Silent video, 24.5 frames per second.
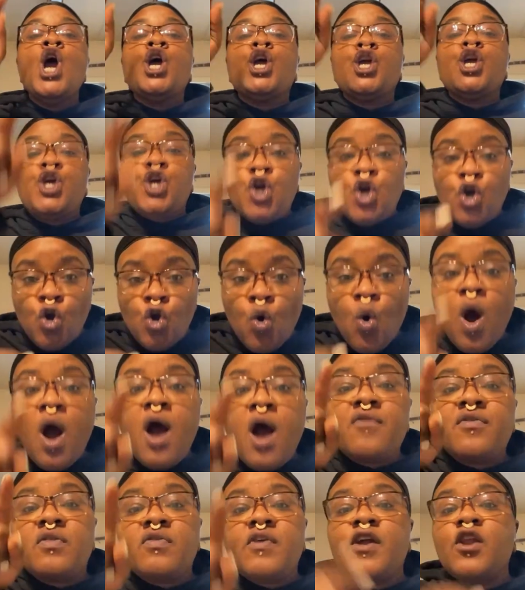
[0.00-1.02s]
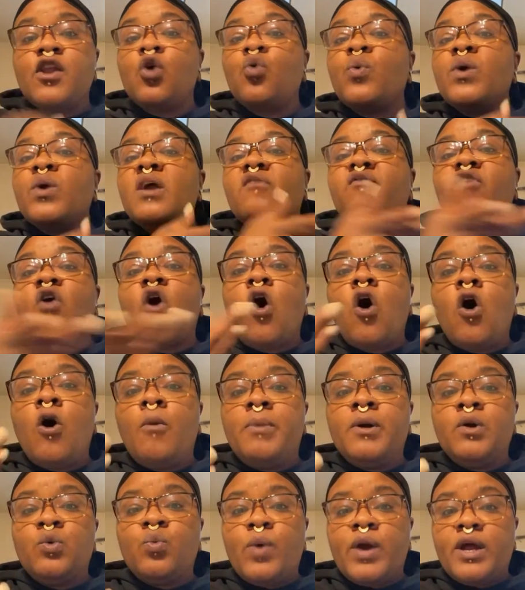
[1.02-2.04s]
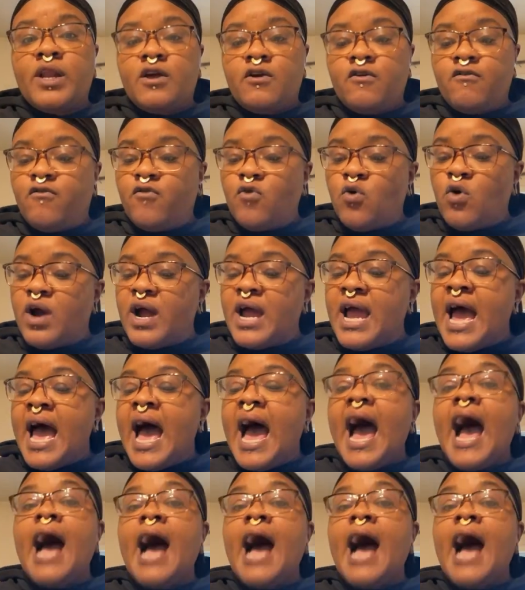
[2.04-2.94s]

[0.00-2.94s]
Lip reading: You are the leader we have all been waiting for.